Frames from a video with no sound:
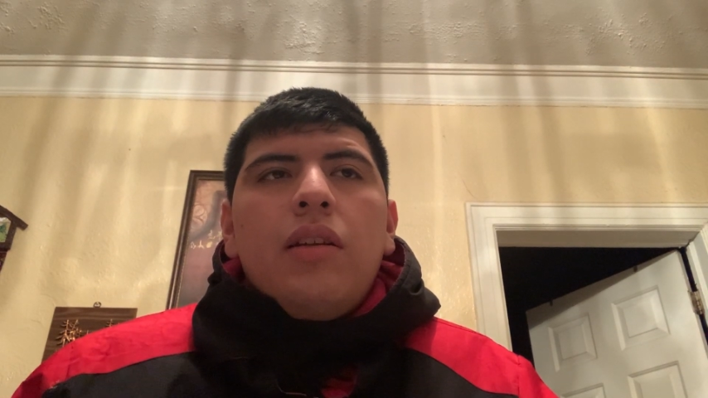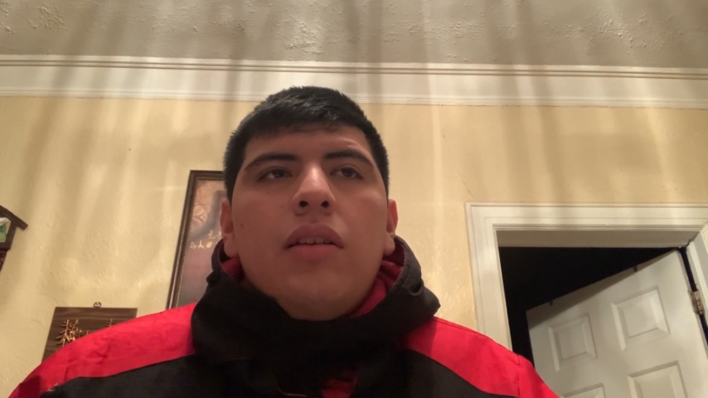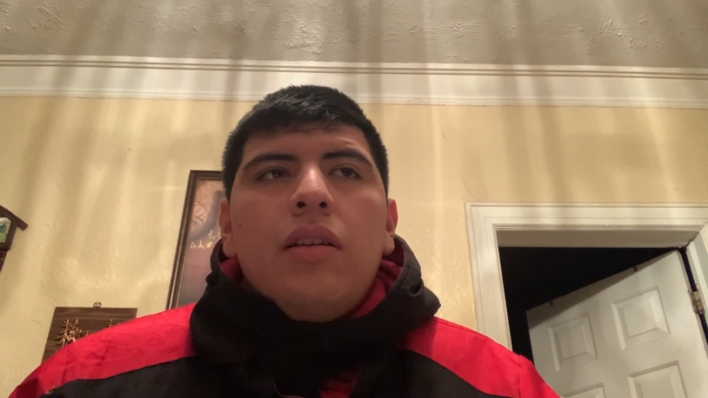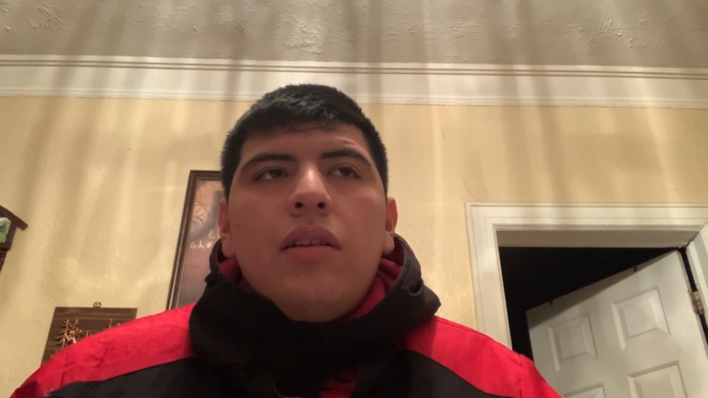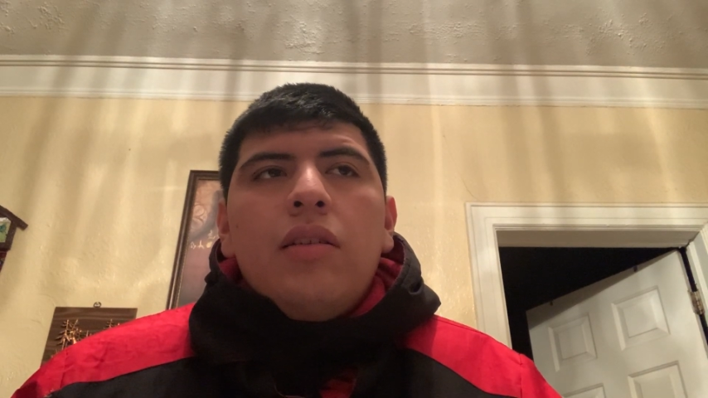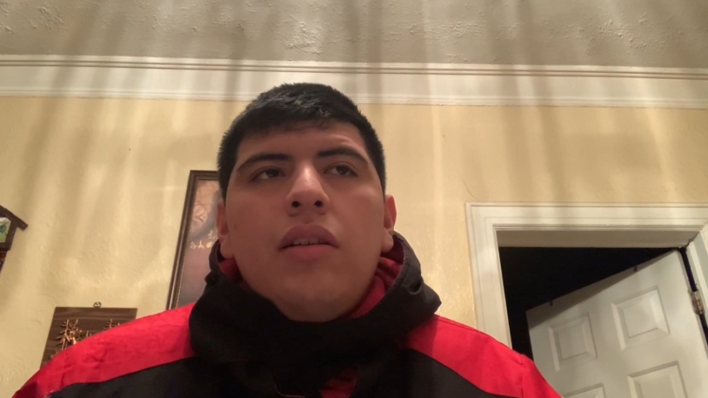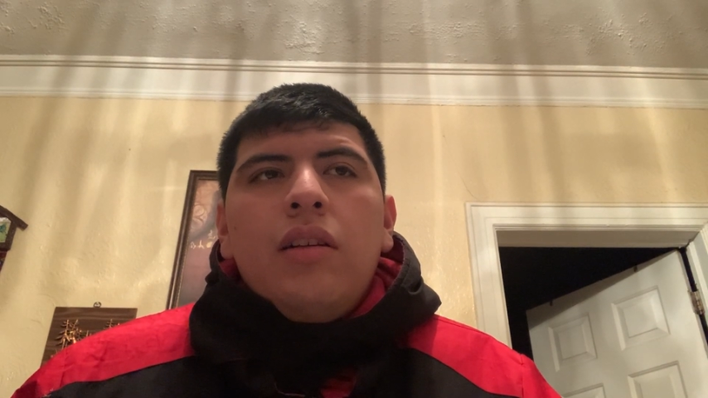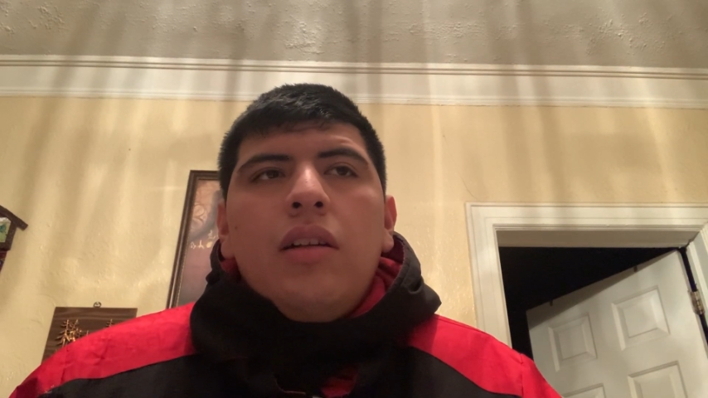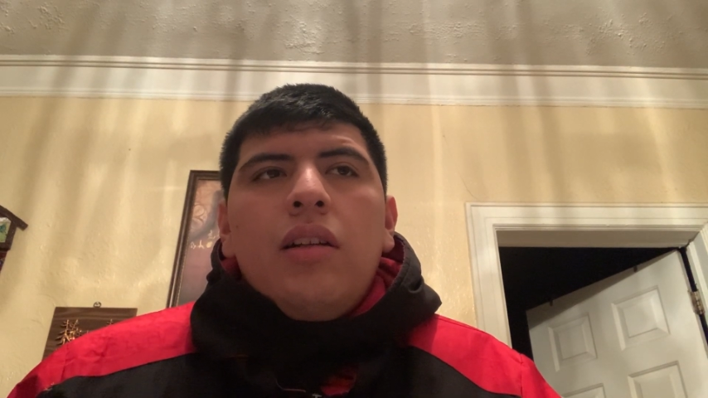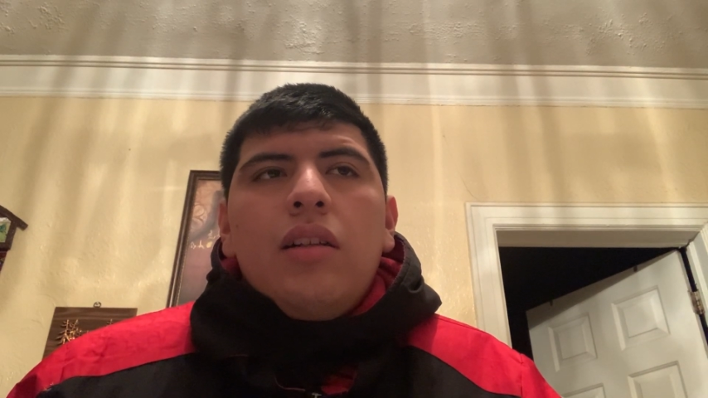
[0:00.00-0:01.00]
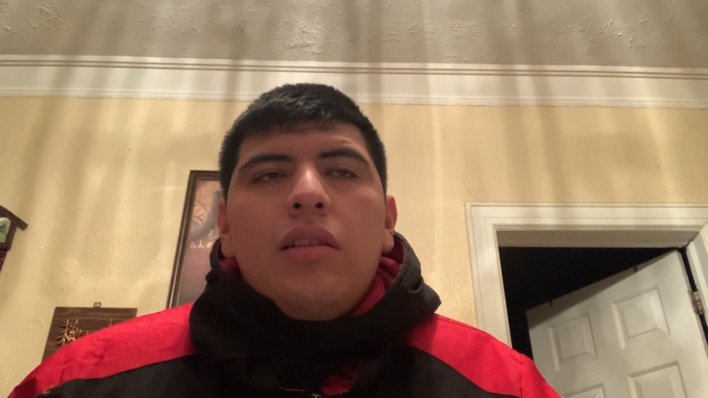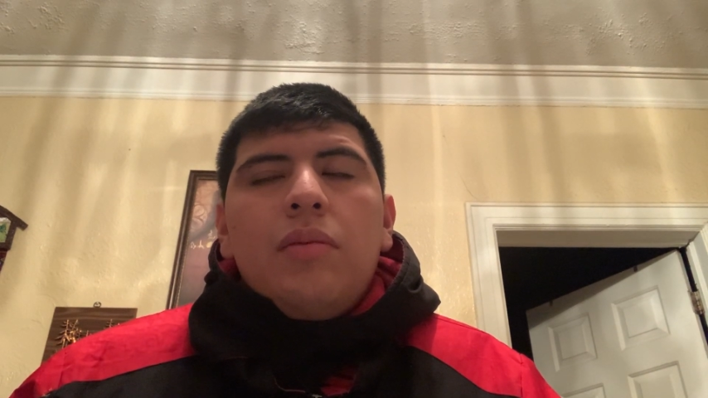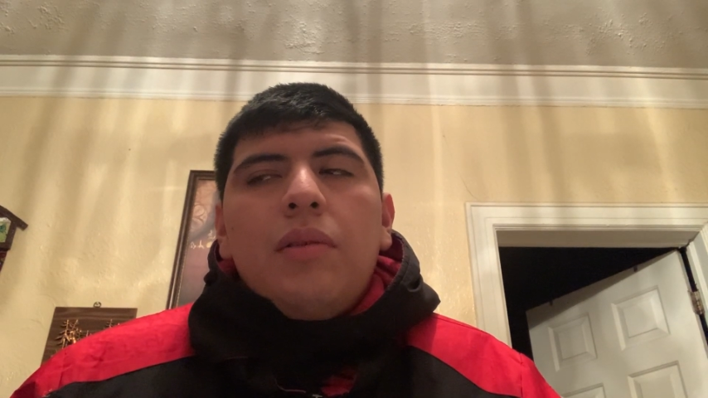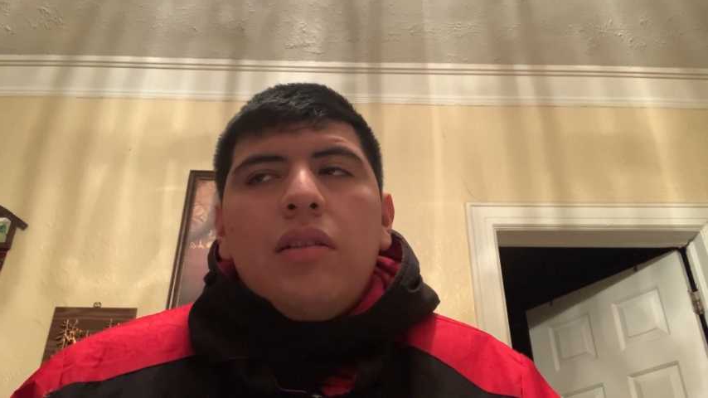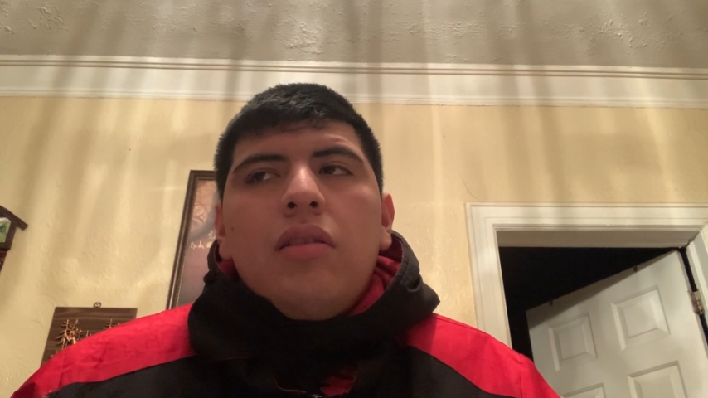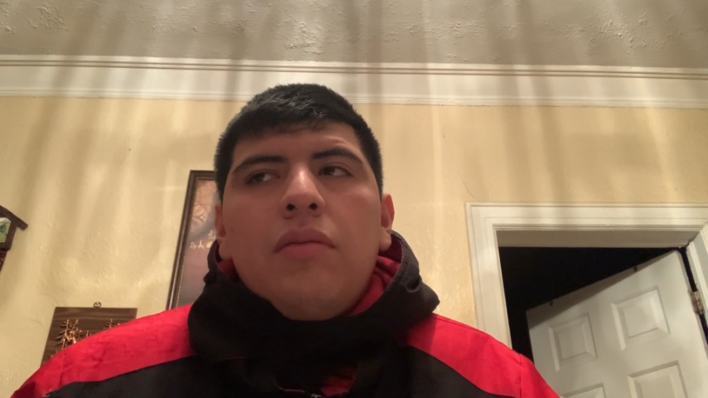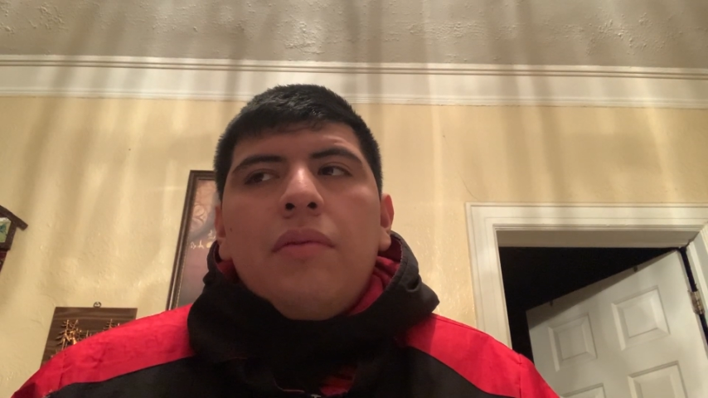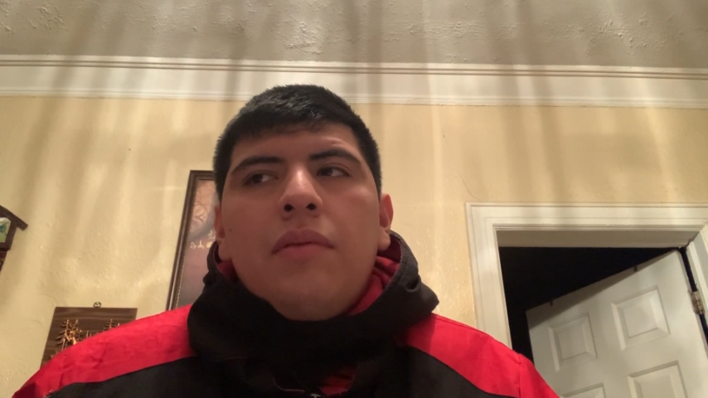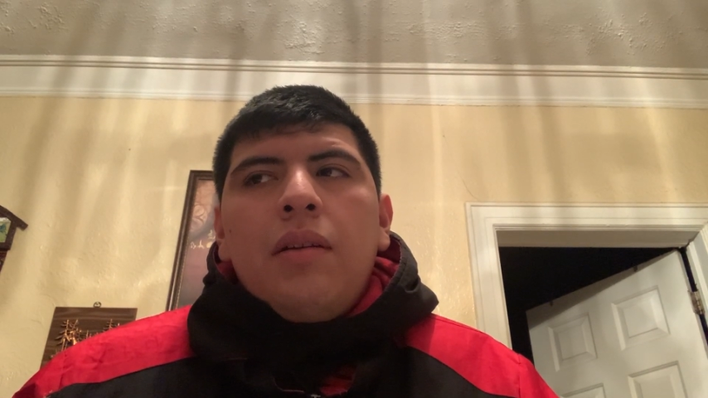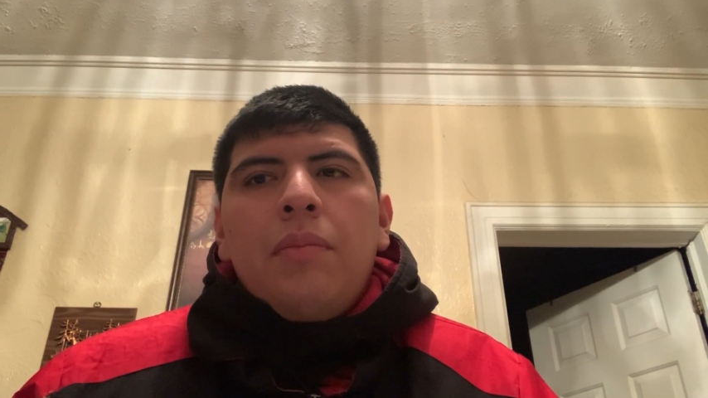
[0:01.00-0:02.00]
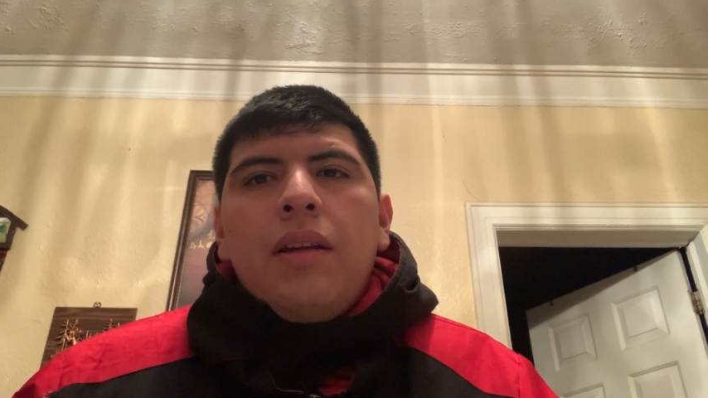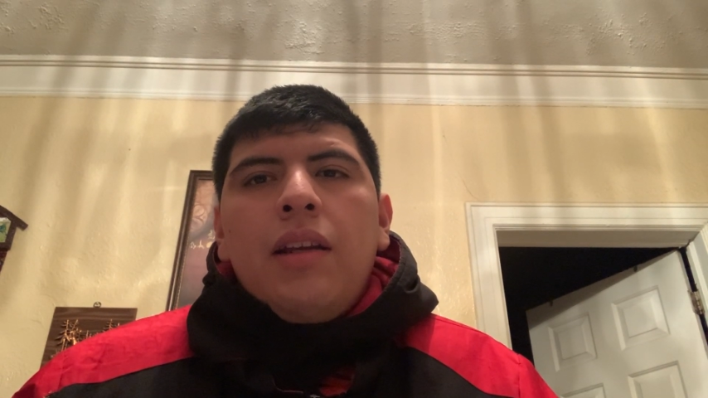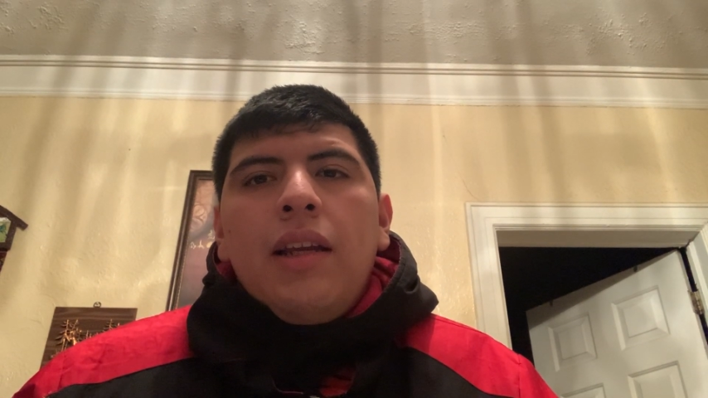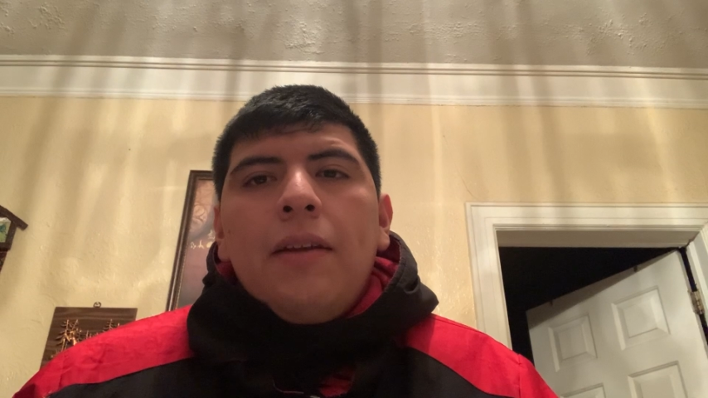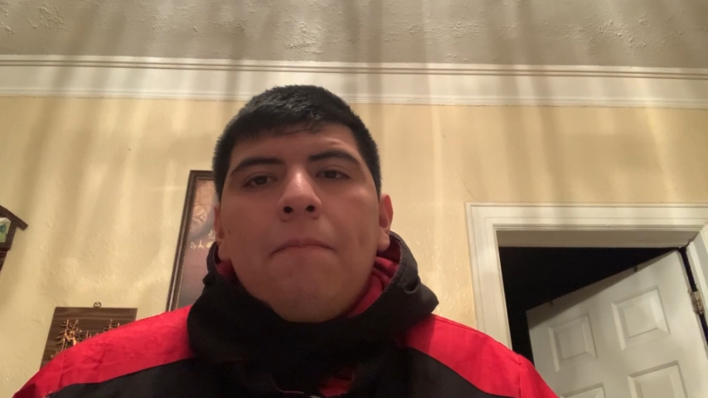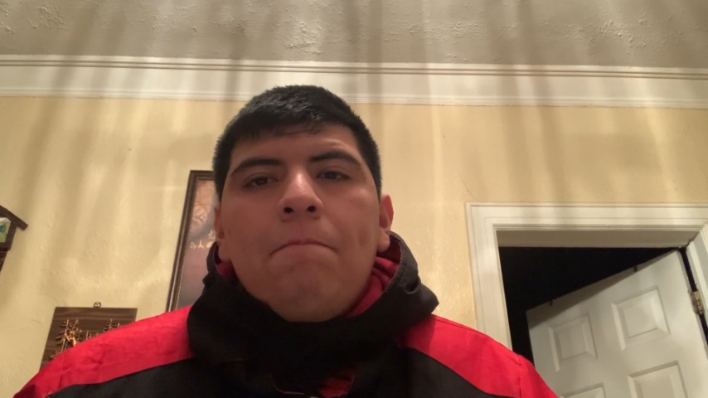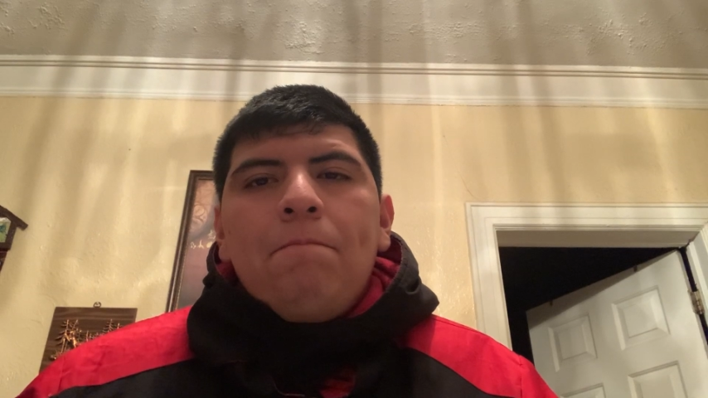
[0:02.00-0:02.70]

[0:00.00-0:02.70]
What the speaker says: it's been a hit.